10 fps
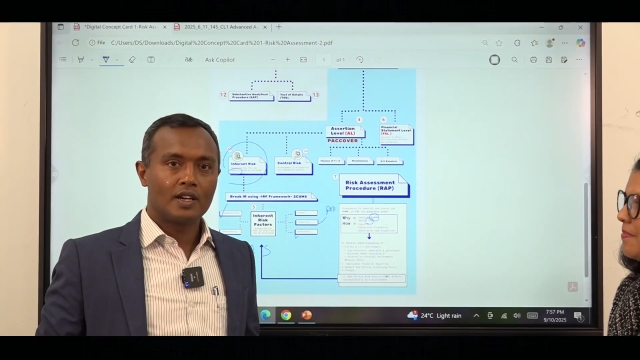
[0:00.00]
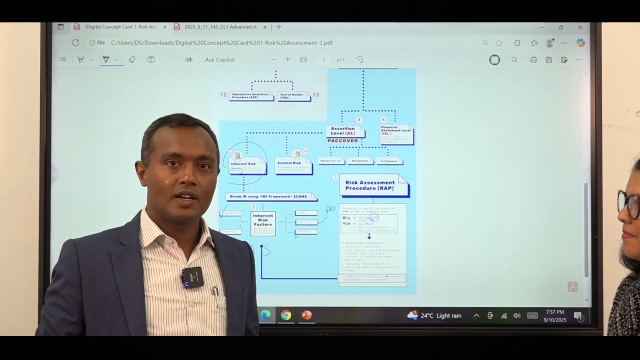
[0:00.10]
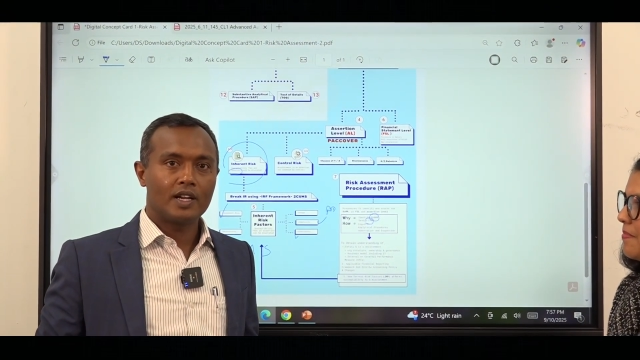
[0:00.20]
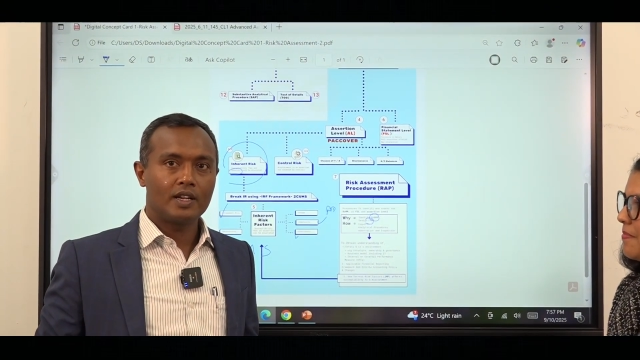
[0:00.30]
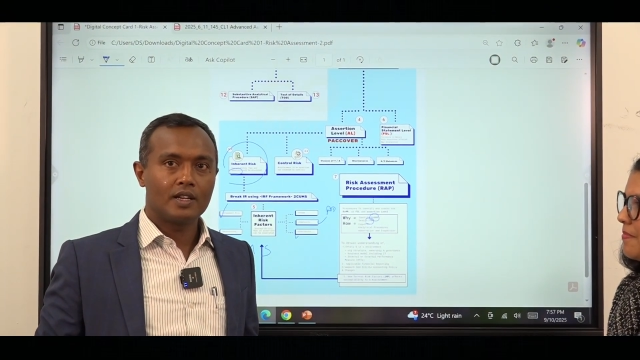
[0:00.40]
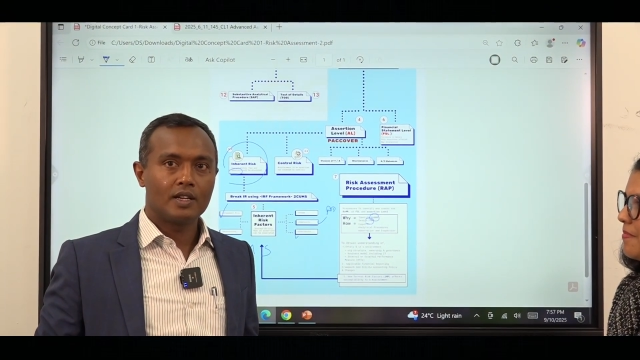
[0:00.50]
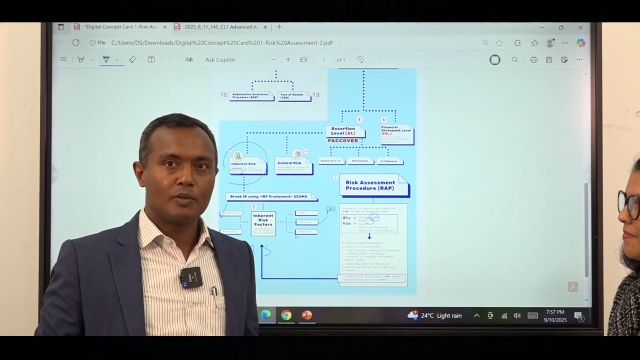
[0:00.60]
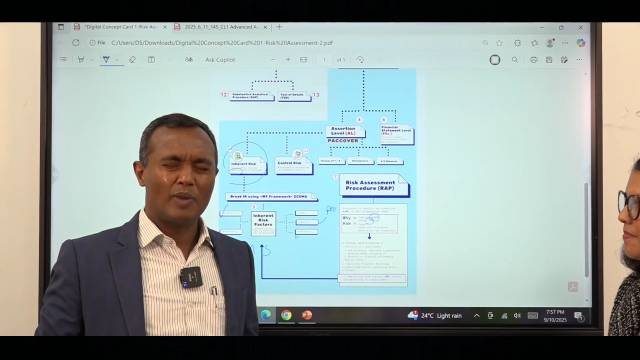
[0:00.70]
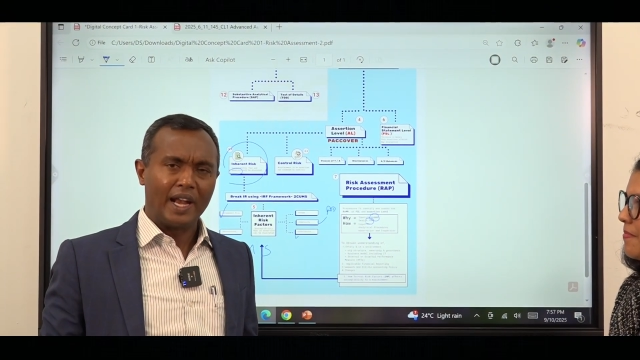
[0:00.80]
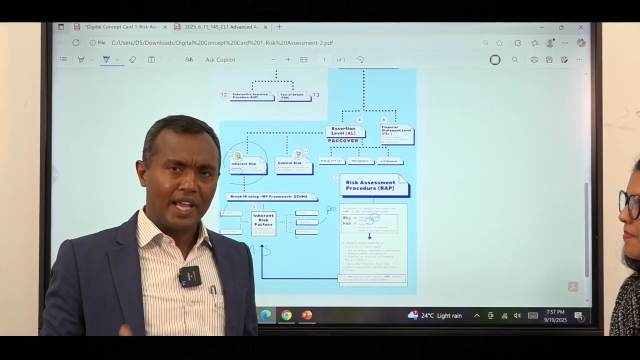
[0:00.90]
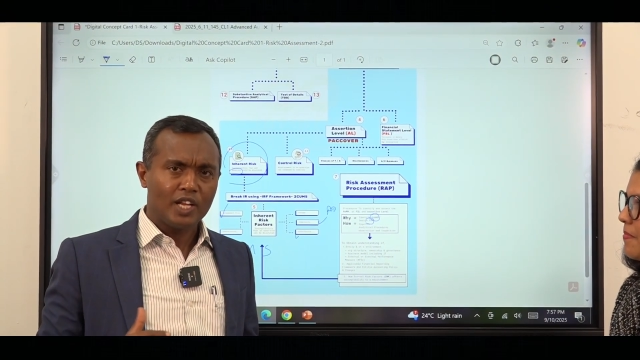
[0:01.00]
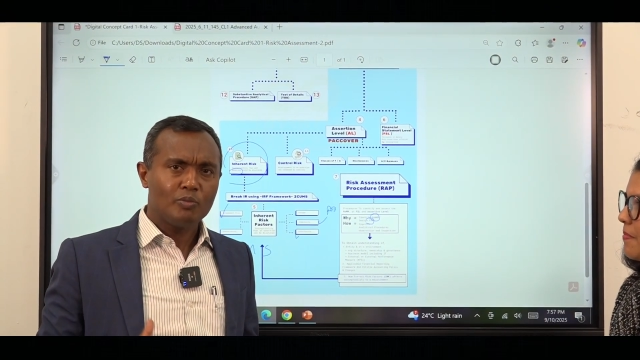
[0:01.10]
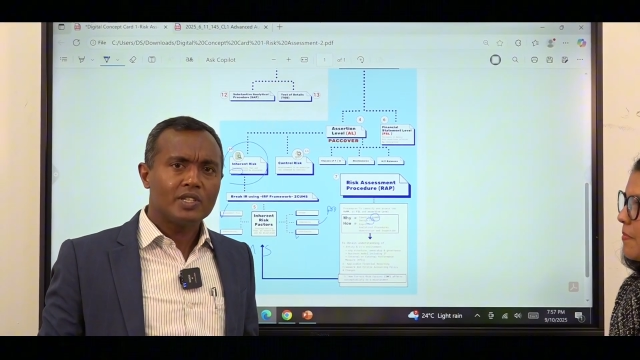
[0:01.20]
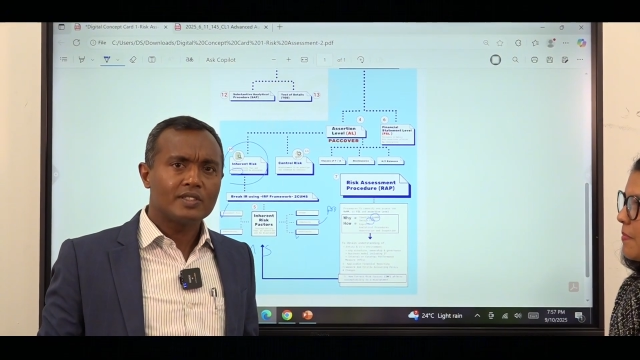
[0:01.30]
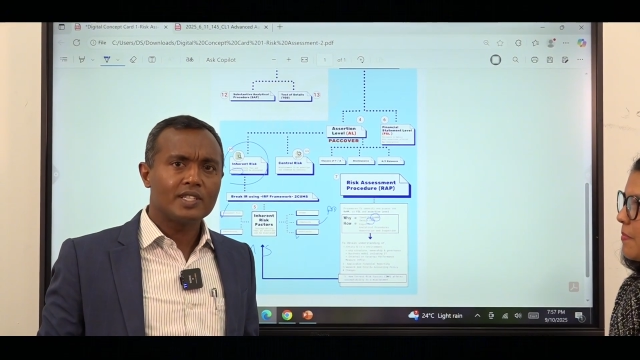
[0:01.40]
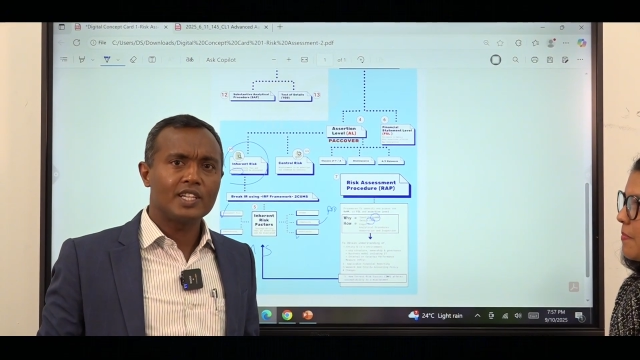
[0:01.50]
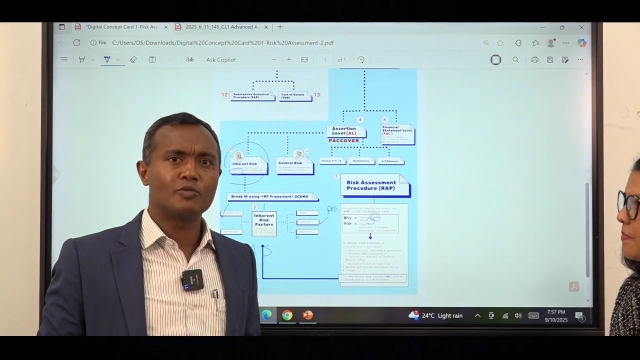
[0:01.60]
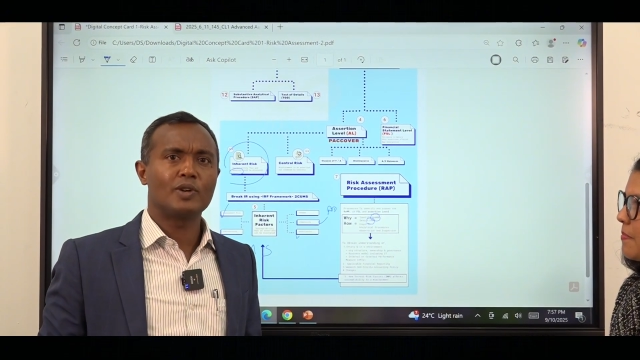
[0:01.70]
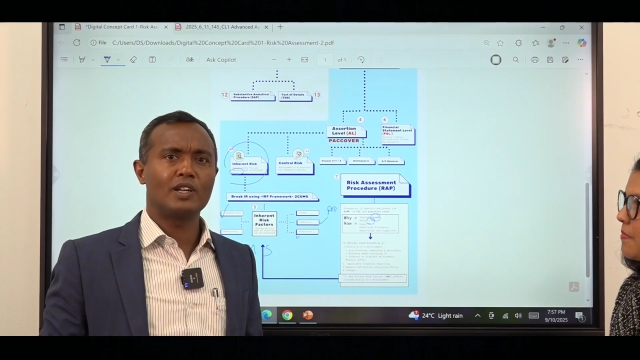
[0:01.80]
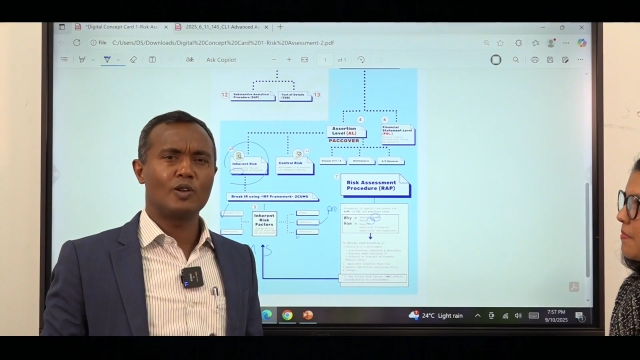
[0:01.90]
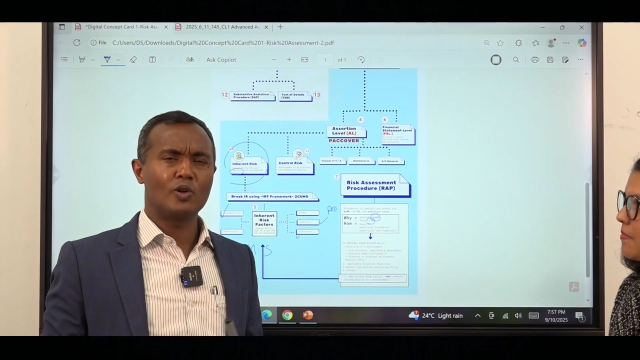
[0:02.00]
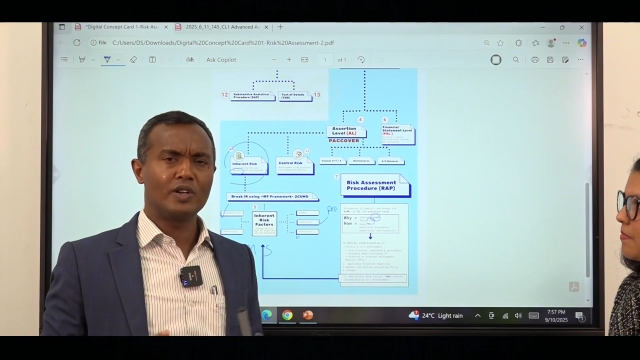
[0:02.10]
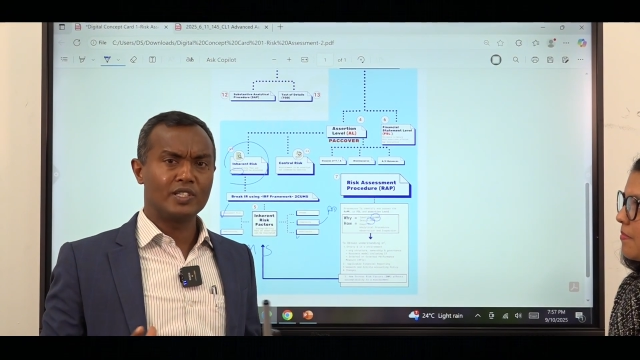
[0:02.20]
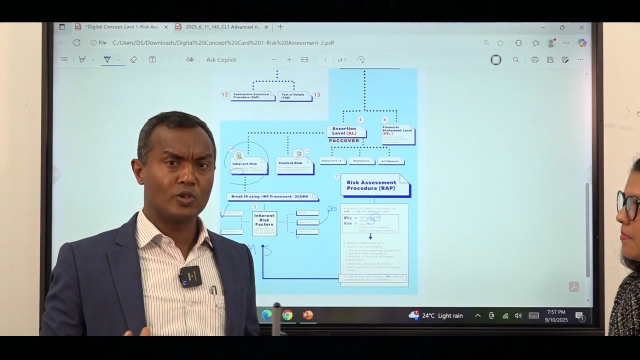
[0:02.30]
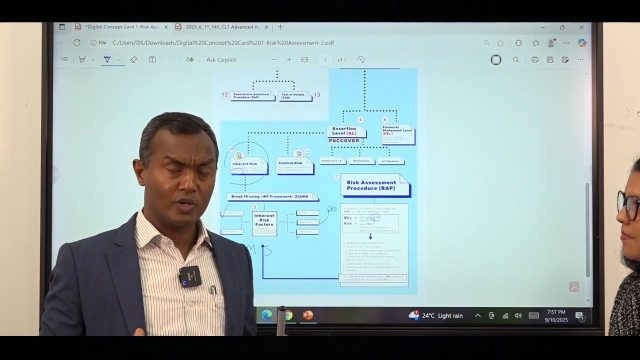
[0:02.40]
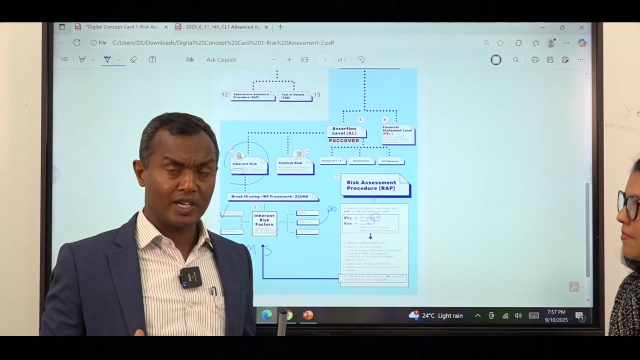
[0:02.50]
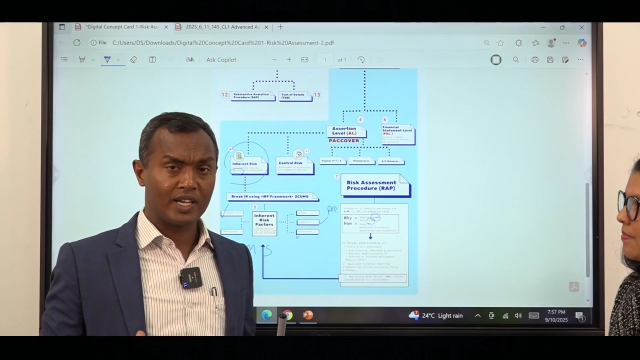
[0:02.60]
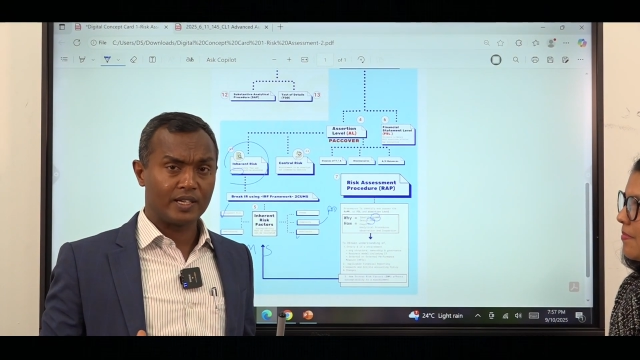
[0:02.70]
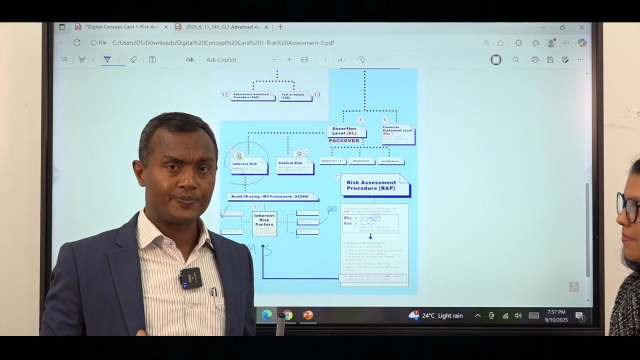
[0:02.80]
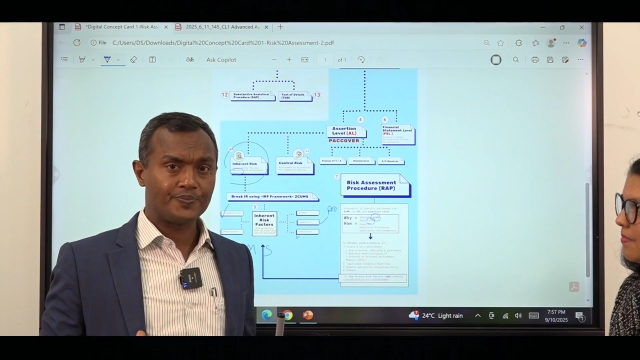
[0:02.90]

right? Management says my loan is okay,